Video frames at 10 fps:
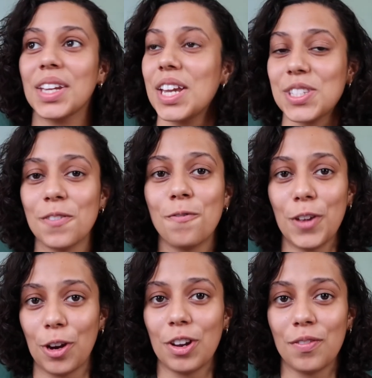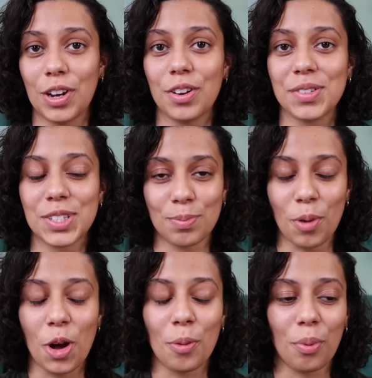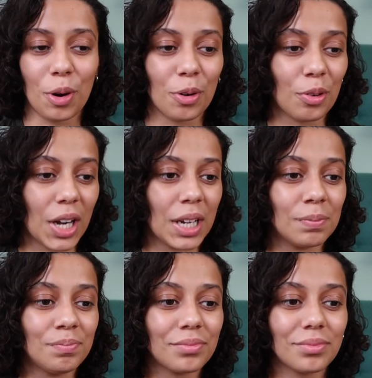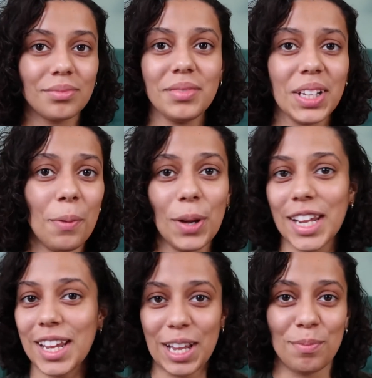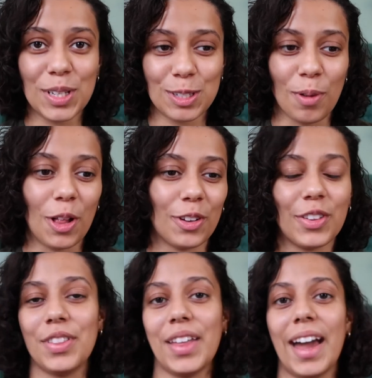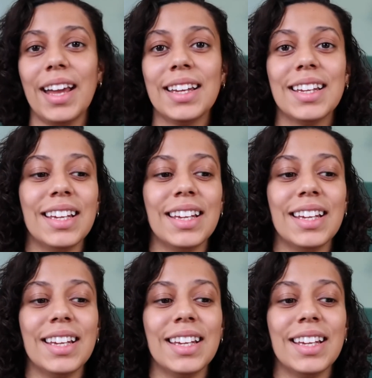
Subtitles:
It's a very, very small program, but it can be smaller than that.